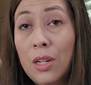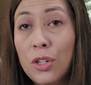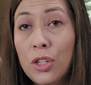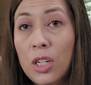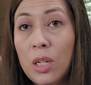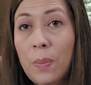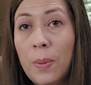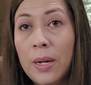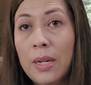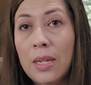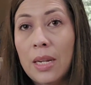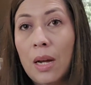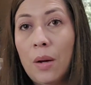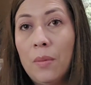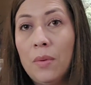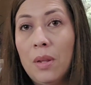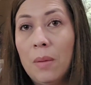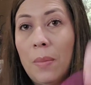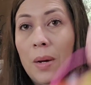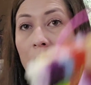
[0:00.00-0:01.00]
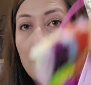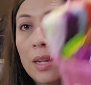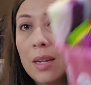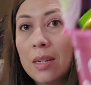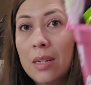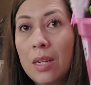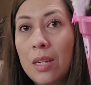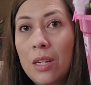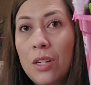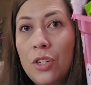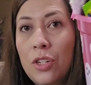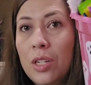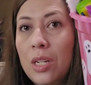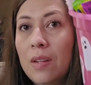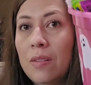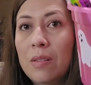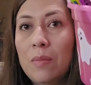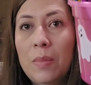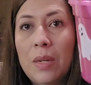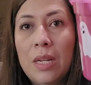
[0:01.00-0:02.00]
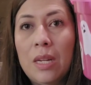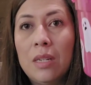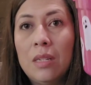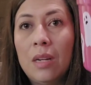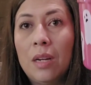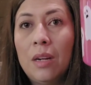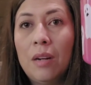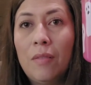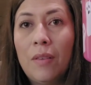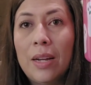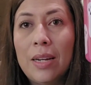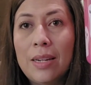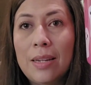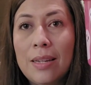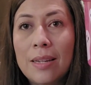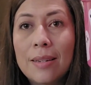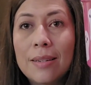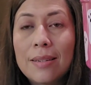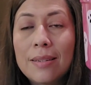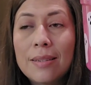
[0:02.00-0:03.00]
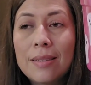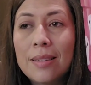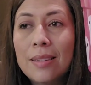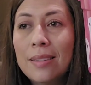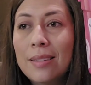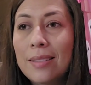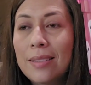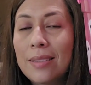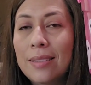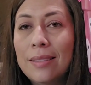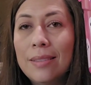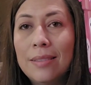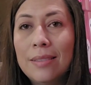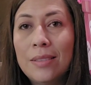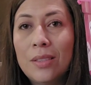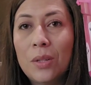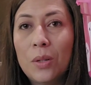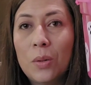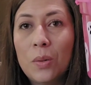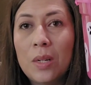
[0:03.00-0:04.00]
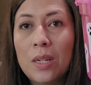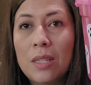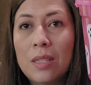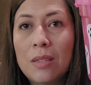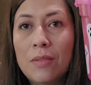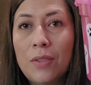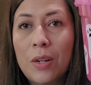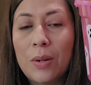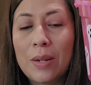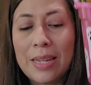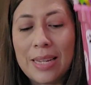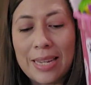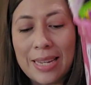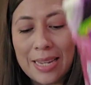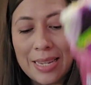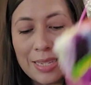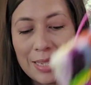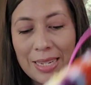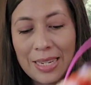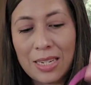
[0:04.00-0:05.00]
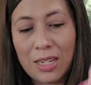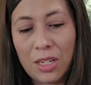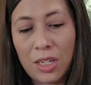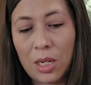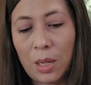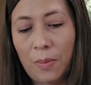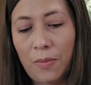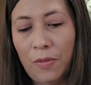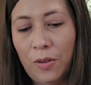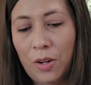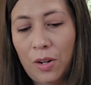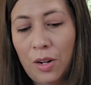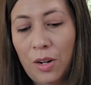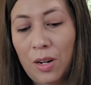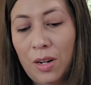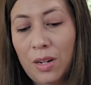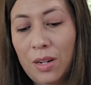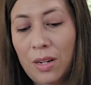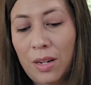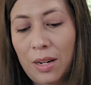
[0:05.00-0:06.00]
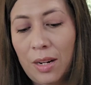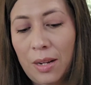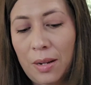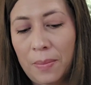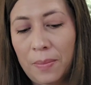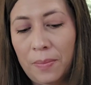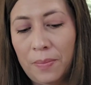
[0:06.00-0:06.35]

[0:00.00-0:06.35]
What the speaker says: She picked out the bucket. She gives me a ton of ideas, so it's very easy to shop for her.